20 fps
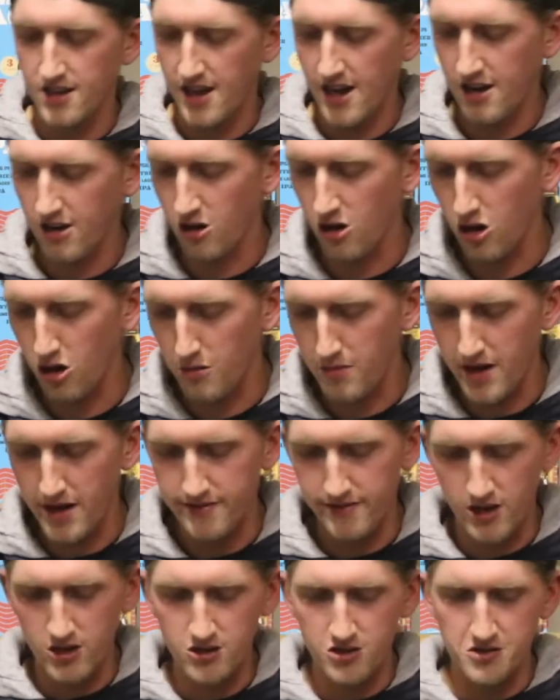alcohol by
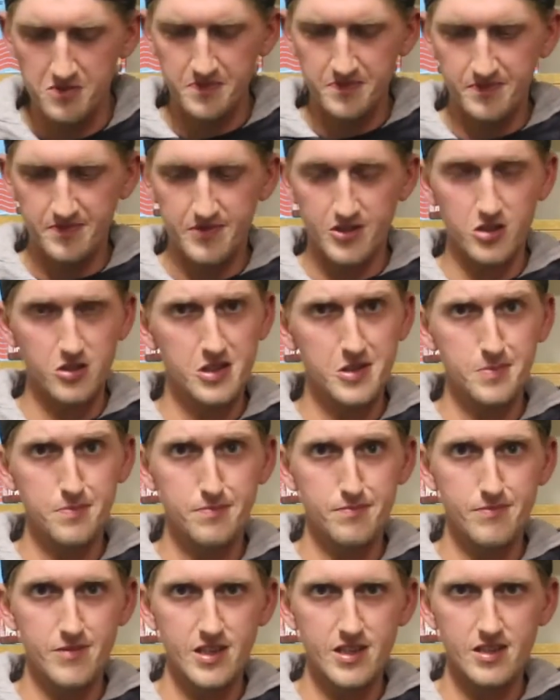volume. So
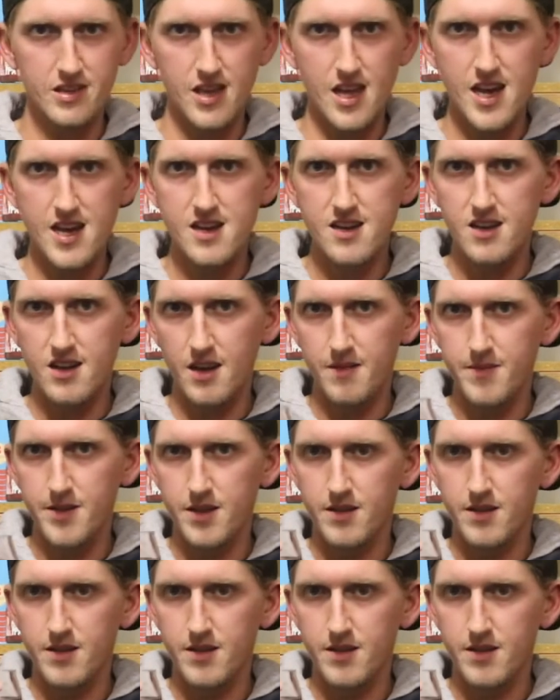it's light.